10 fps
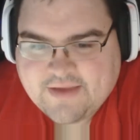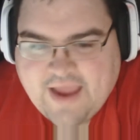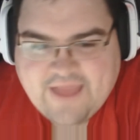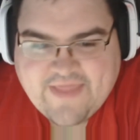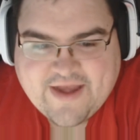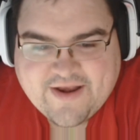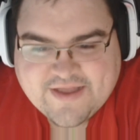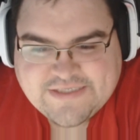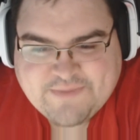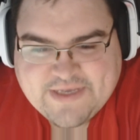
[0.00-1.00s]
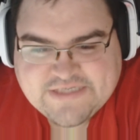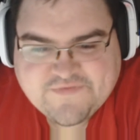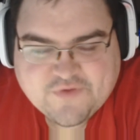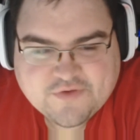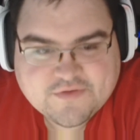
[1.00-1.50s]
And then a nice
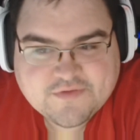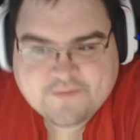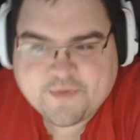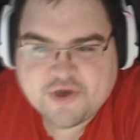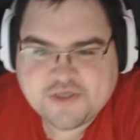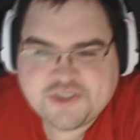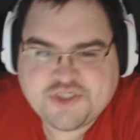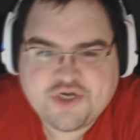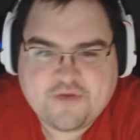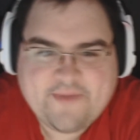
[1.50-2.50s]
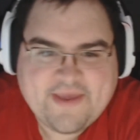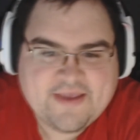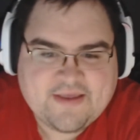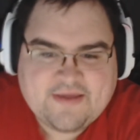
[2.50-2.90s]
peaceful birds chirping.